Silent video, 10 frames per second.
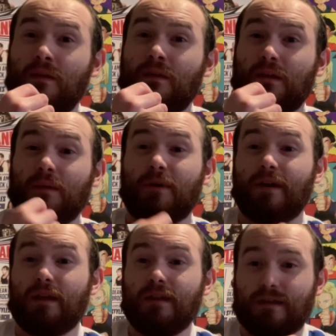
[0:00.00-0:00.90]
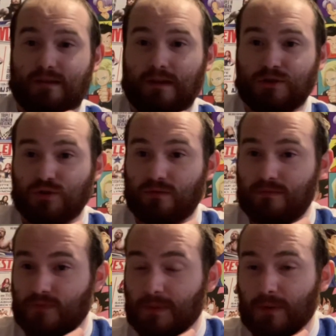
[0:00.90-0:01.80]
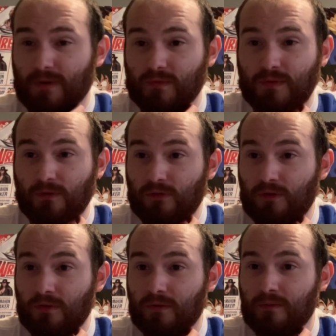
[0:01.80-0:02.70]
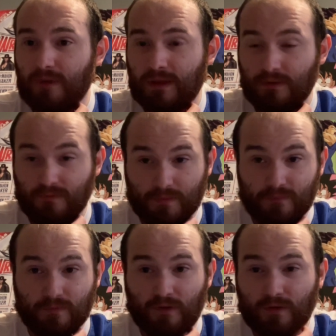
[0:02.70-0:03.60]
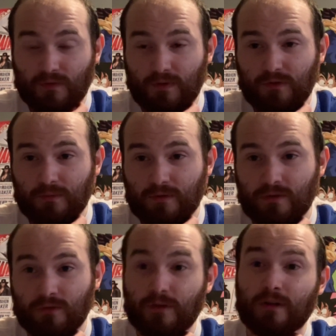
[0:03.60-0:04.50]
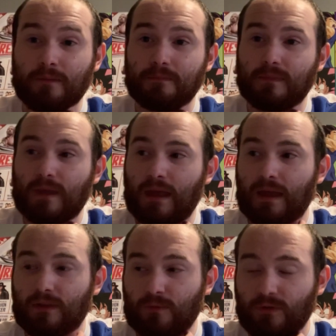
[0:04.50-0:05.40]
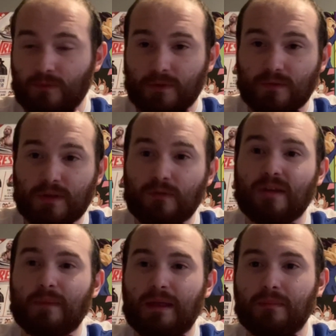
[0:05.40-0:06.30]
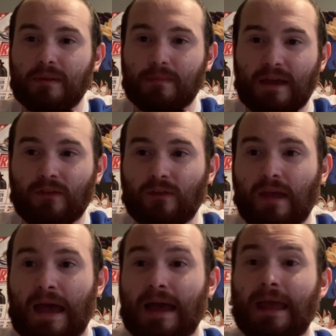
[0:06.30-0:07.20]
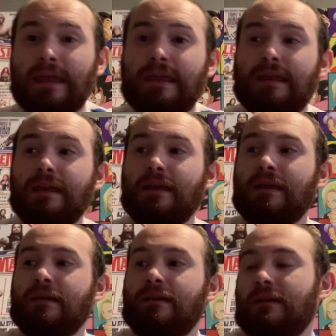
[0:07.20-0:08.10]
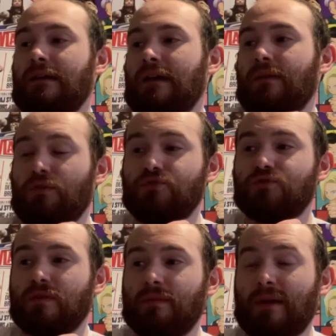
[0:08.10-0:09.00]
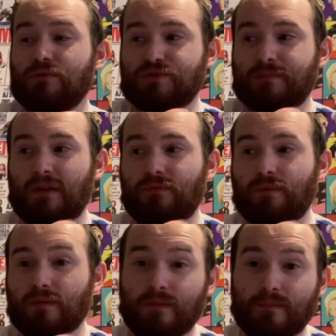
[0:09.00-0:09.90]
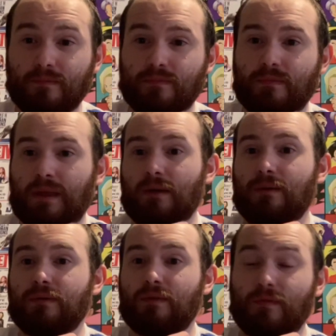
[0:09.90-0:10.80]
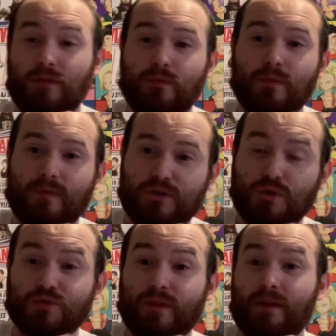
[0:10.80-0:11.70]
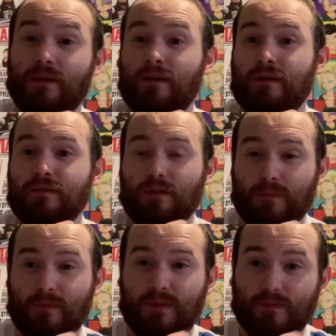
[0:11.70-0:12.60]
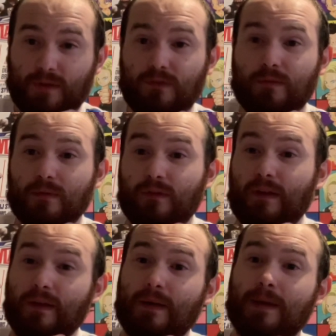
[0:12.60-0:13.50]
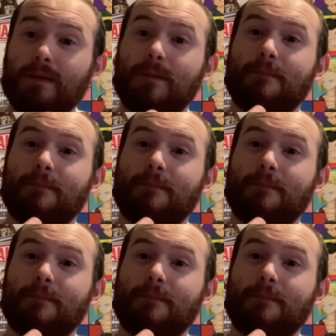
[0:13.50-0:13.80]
everybody, as y'all, for my regular viewers know, from series VTuber Chronicles there, and as well as some other videos I made in the past, I have a huge amount of respect for the different VTubers Vshojo there. There's some of my favorite VTubers there. I